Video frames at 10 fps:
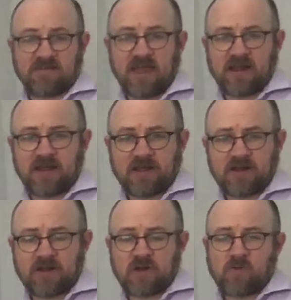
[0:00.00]
data,
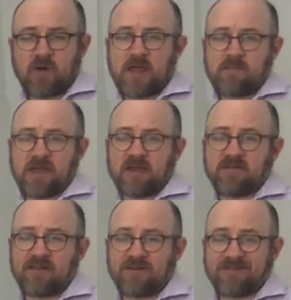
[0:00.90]
right? Because
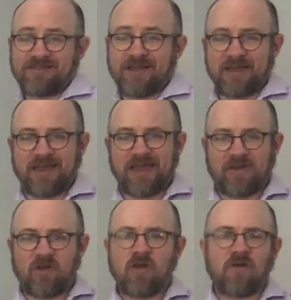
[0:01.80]
there's,
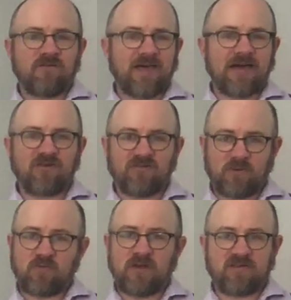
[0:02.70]
again, values
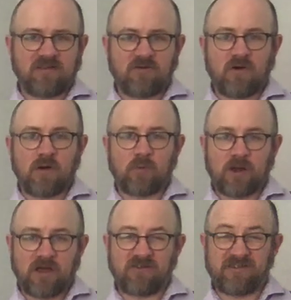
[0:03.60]
between 0 and
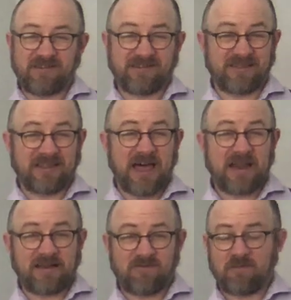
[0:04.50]
100. There's a lot
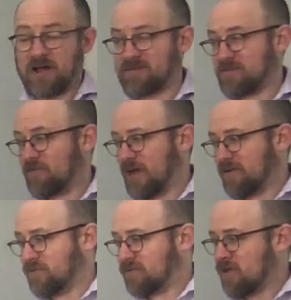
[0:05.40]
of different possible
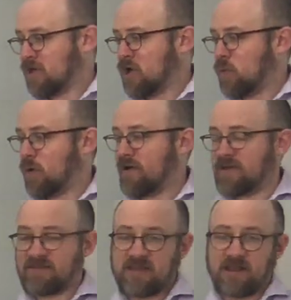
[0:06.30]
values.
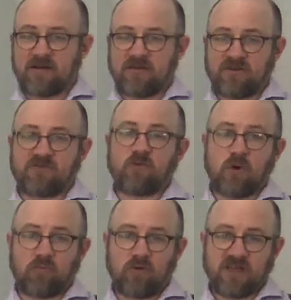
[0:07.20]
Whereas here, there's
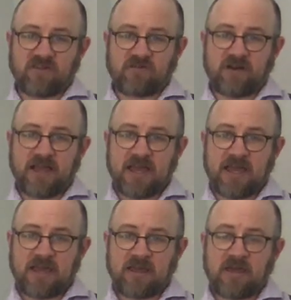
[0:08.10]
4 points for an
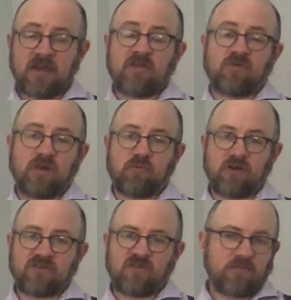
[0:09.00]
A, 3
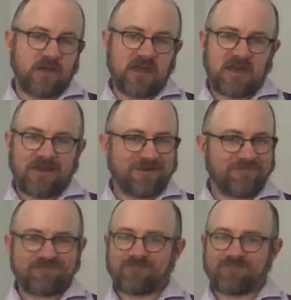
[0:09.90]
points for a B,